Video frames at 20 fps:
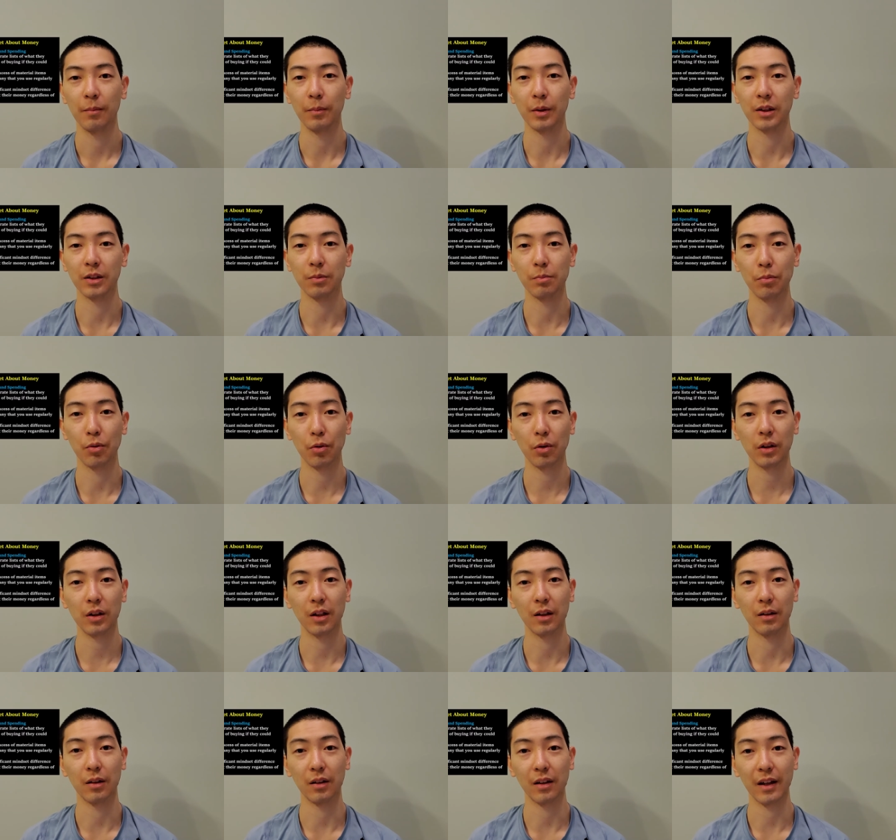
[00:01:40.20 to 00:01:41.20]
but it's more
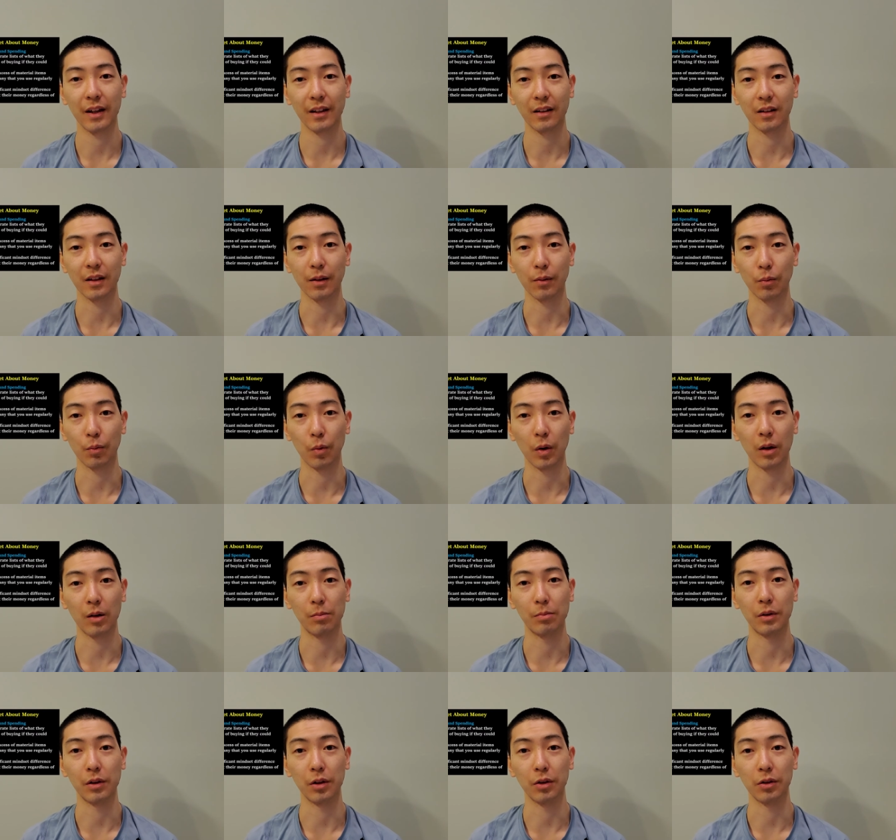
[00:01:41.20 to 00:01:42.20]
than likely well
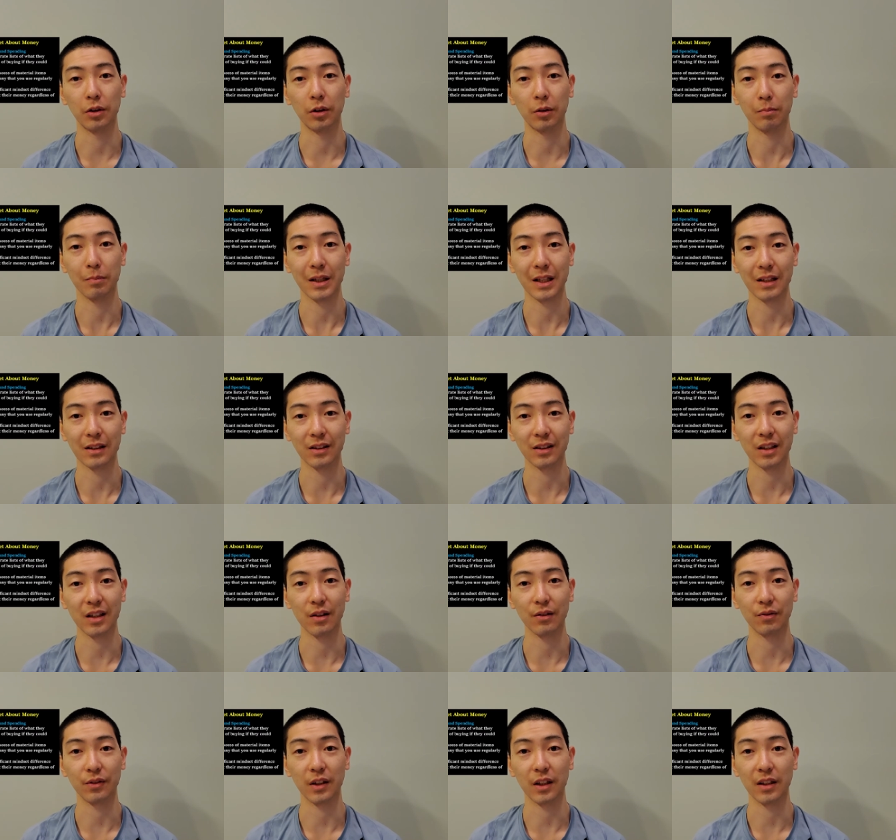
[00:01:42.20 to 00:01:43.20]
below their means
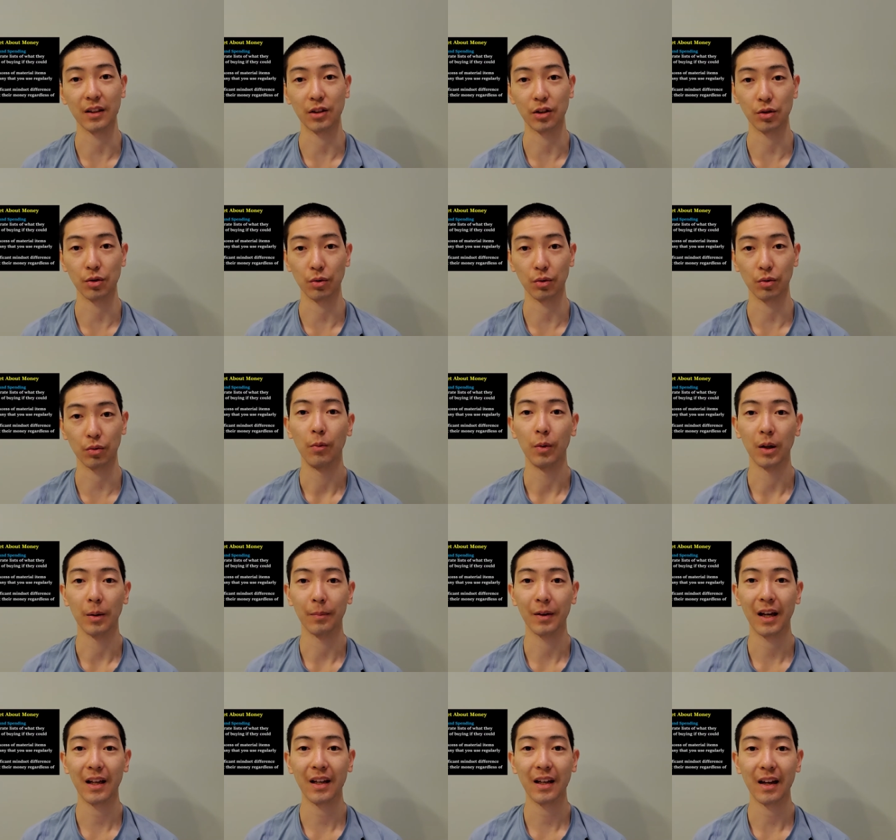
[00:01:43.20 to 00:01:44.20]
if they do. What I'm
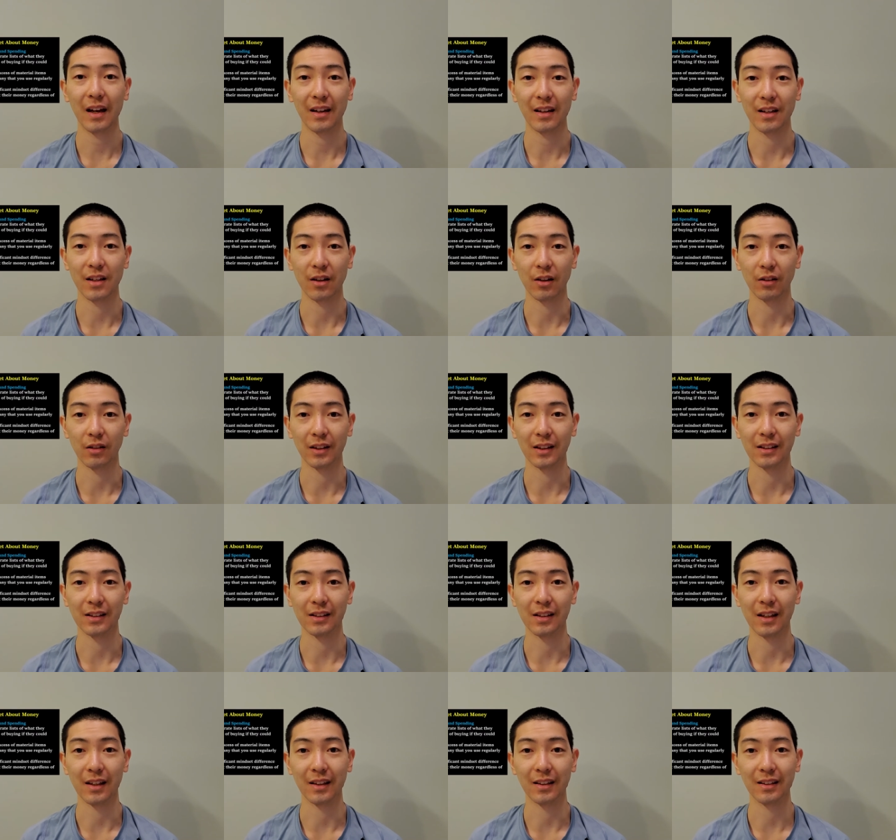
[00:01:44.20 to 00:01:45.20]
getting at here is
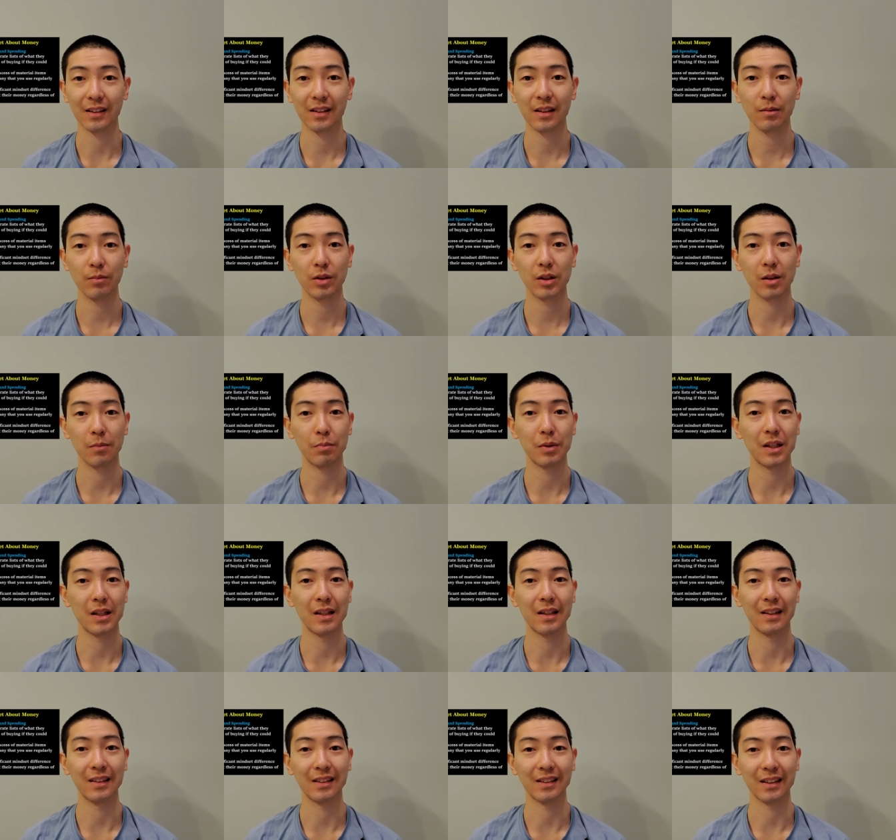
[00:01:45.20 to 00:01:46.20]
that it seems to be
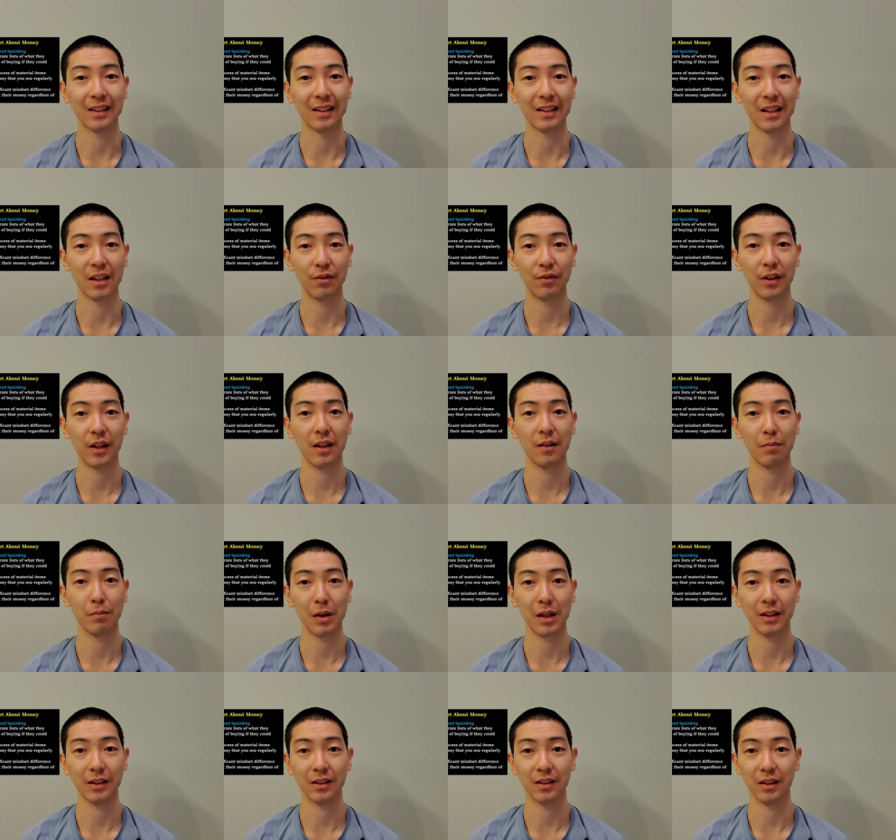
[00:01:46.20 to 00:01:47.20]
a significant
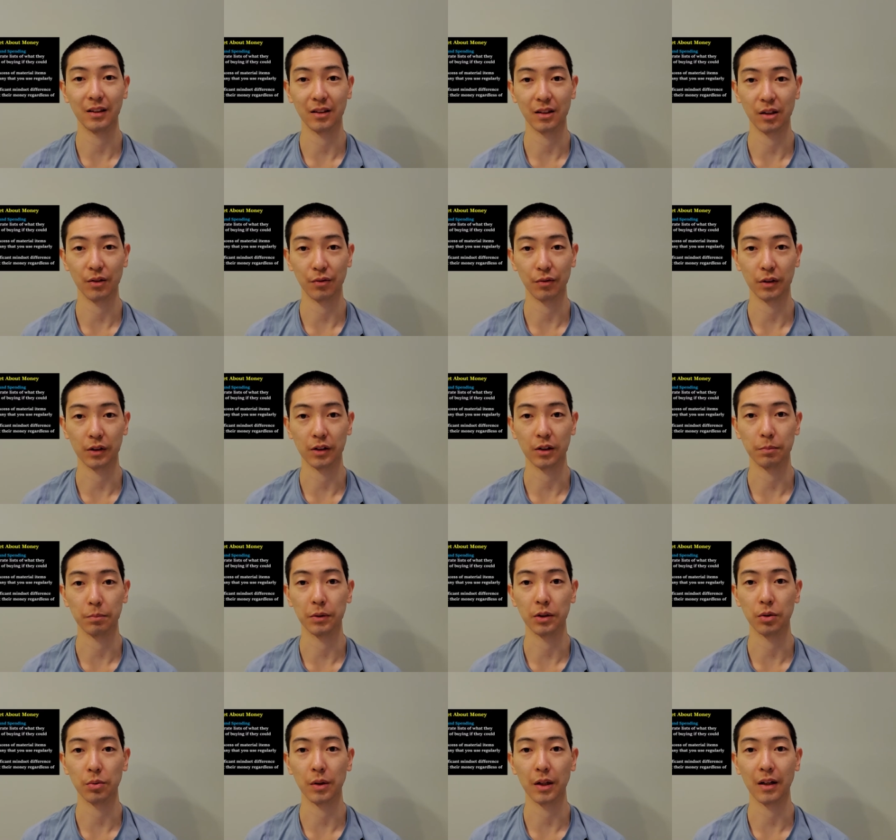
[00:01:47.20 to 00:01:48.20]
mindset difference
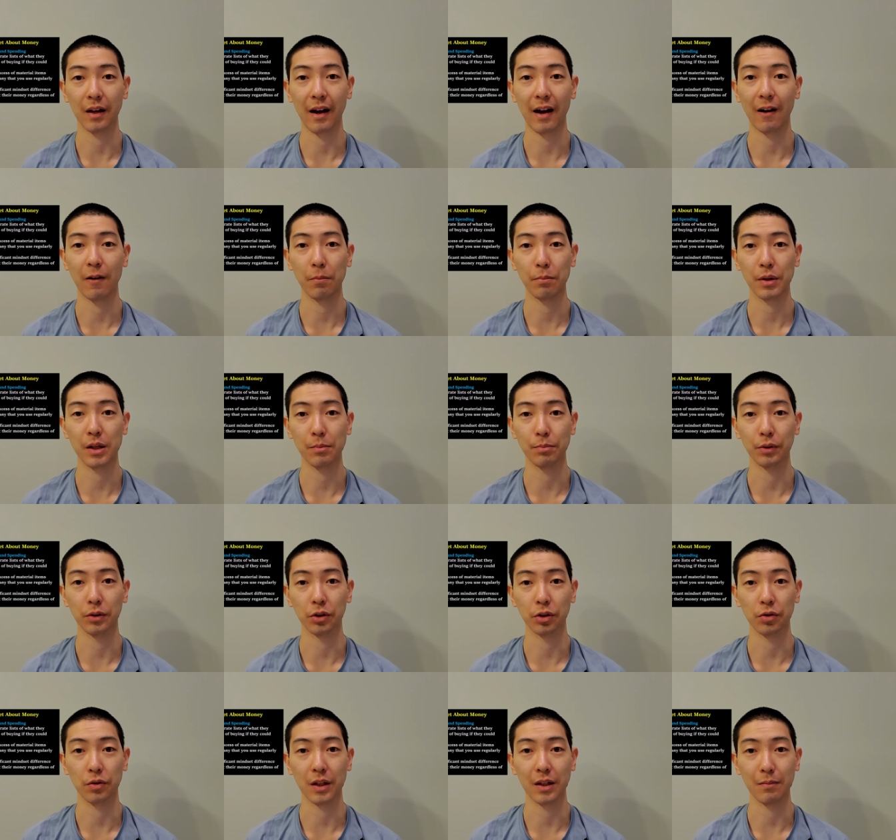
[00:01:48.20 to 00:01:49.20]
between how people
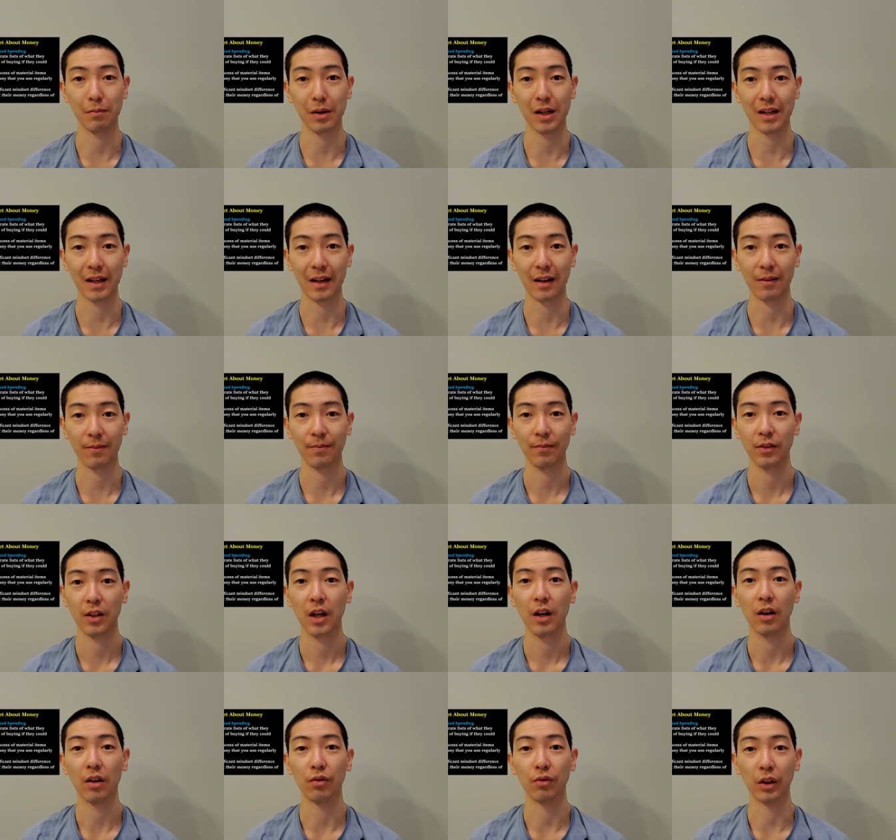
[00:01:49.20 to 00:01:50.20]
treat money,
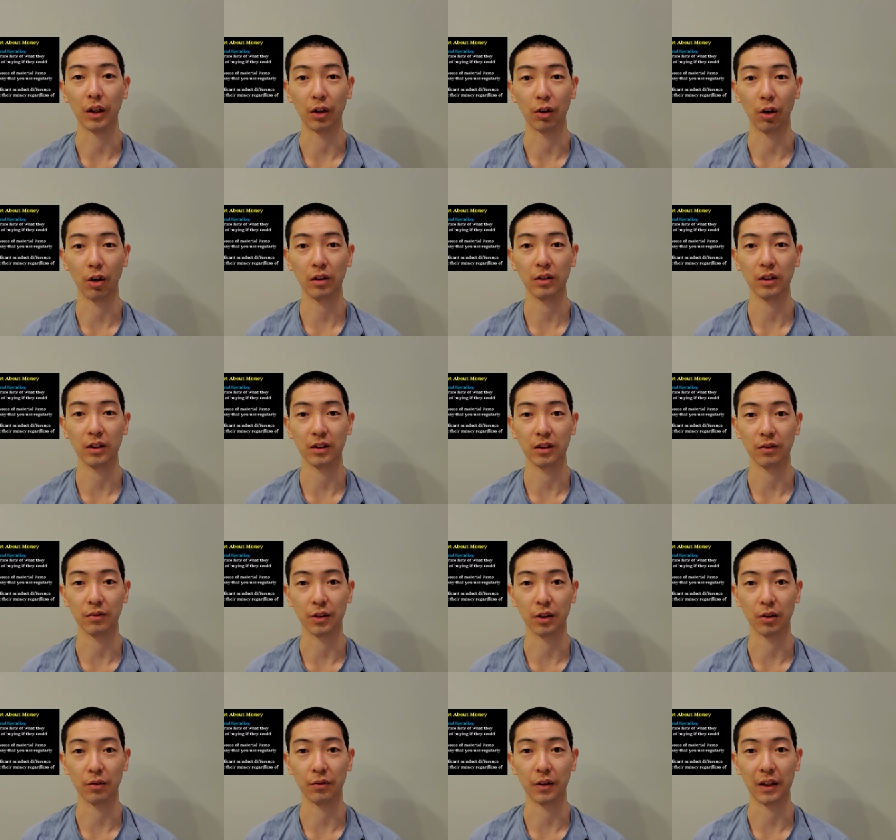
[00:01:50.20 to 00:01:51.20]
regardless of
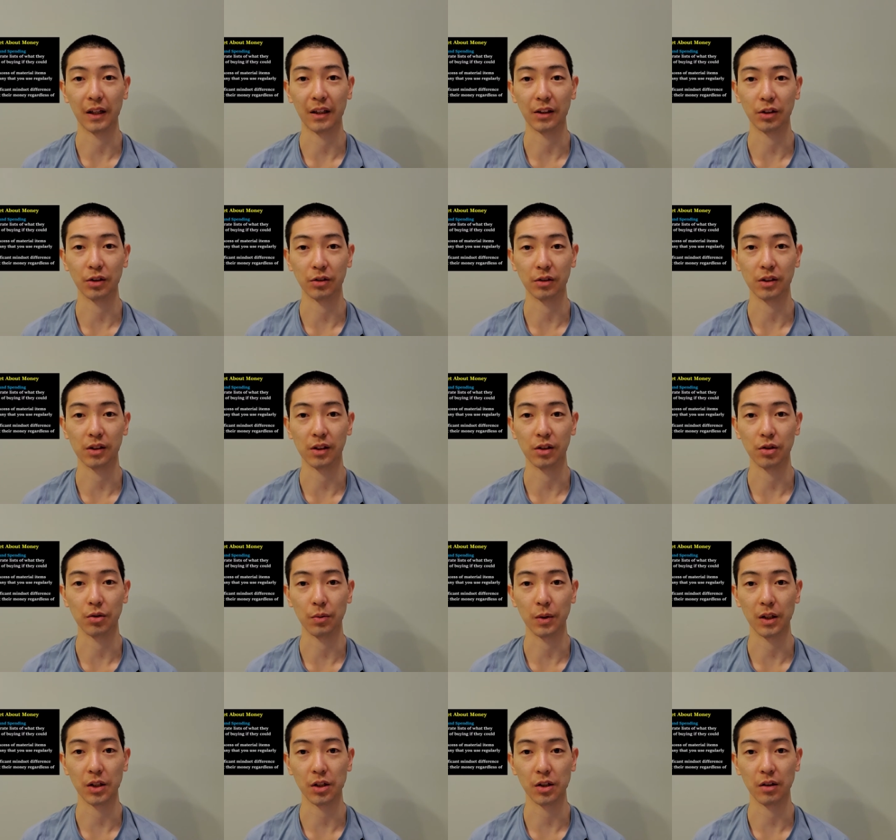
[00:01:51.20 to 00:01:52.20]
their financial
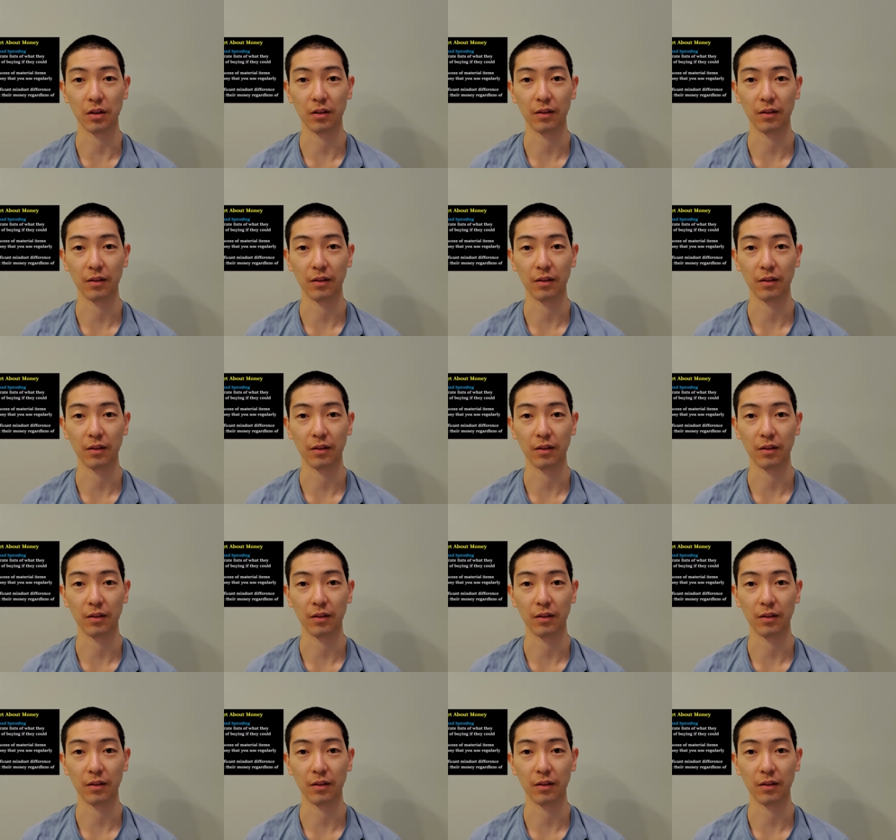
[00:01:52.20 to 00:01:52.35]
situation.